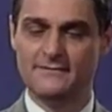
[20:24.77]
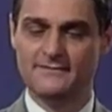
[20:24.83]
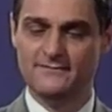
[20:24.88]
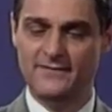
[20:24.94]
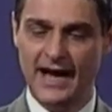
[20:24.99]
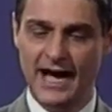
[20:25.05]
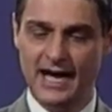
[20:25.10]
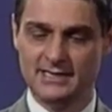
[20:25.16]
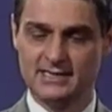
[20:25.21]

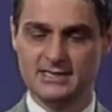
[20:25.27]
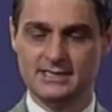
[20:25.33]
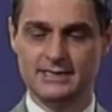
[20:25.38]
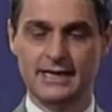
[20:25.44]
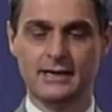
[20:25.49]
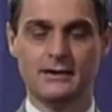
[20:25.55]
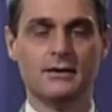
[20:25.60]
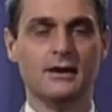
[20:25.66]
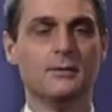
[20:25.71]

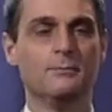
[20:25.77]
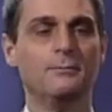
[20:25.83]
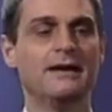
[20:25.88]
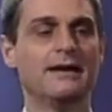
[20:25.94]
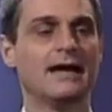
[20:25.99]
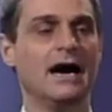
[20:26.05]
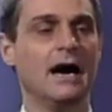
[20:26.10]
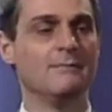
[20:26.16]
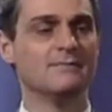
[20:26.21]
fasting
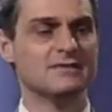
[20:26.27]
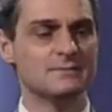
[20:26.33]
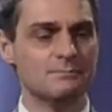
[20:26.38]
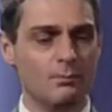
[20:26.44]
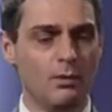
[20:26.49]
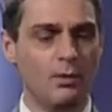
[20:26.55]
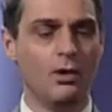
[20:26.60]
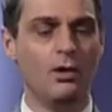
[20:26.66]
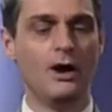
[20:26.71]

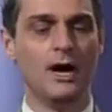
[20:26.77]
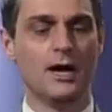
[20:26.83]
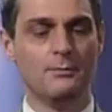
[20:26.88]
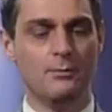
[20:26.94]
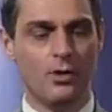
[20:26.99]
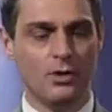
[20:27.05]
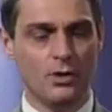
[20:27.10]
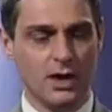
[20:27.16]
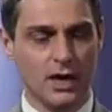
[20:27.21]
becomes more
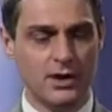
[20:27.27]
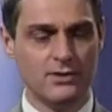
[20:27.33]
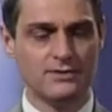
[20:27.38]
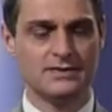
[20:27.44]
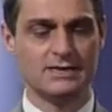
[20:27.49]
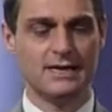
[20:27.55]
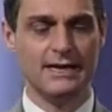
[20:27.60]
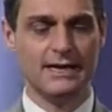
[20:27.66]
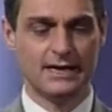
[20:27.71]
and more
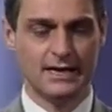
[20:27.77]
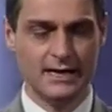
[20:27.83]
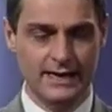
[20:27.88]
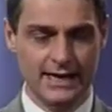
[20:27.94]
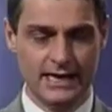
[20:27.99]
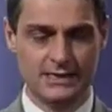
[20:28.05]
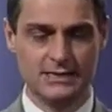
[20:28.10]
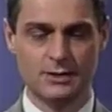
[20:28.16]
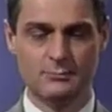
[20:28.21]
closely
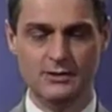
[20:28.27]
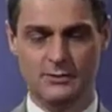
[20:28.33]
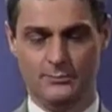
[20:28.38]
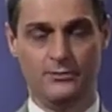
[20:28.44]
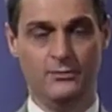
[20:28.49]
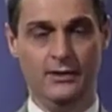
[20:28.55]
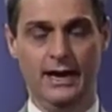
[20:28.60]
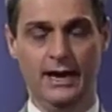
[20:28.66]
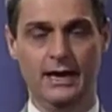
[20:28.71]
connected
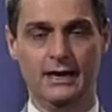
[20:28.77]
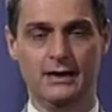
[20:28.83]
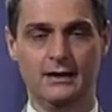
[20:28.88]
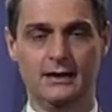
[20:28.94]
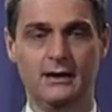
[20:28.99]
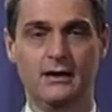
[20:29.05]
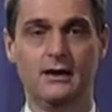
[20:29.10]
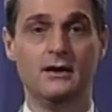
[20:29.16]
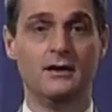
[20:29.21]
with
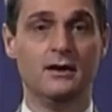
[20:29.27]
prayer.